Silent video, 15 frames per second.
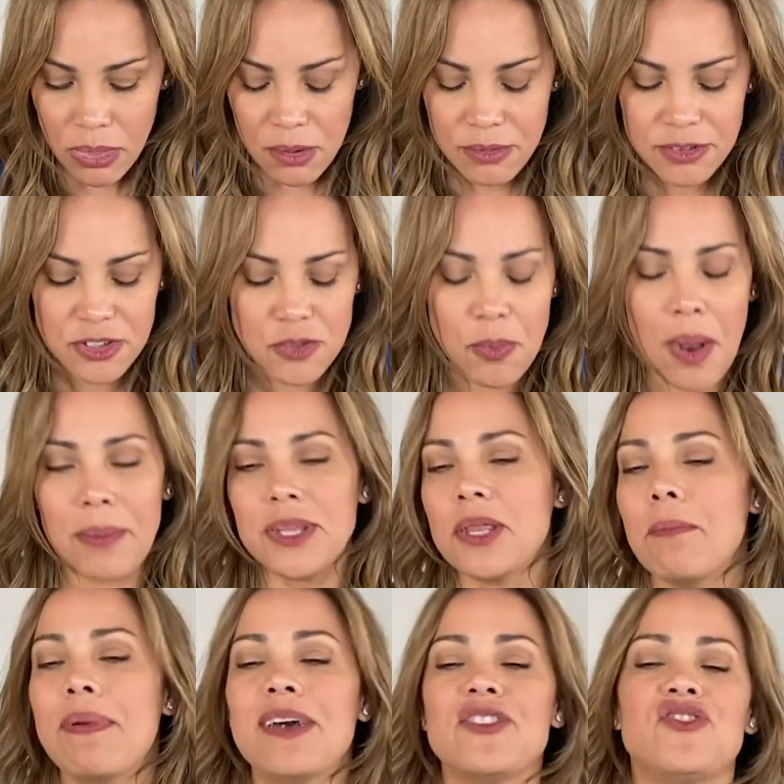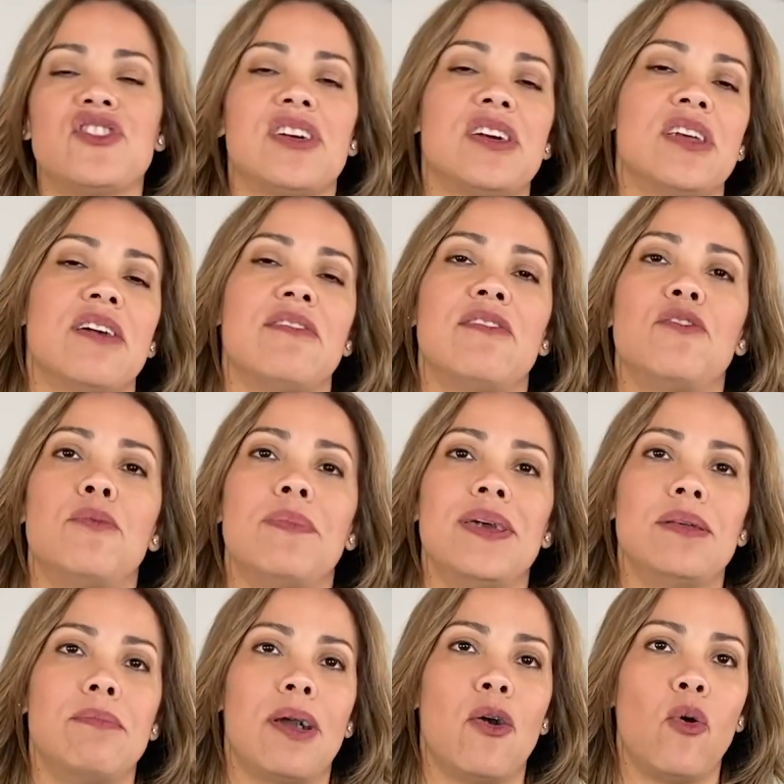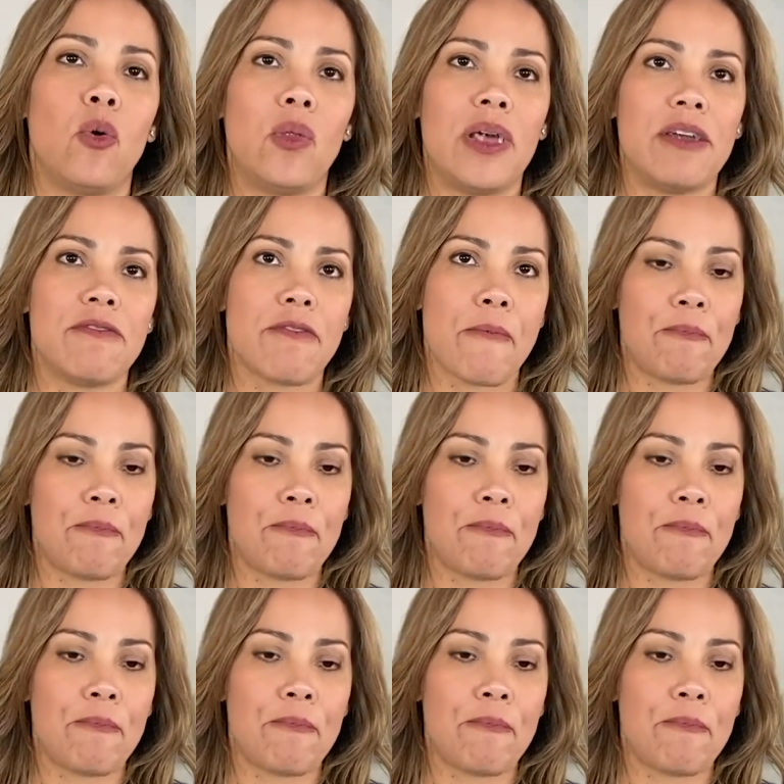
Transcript: This is probably the best chicken I've ever made in my whole life.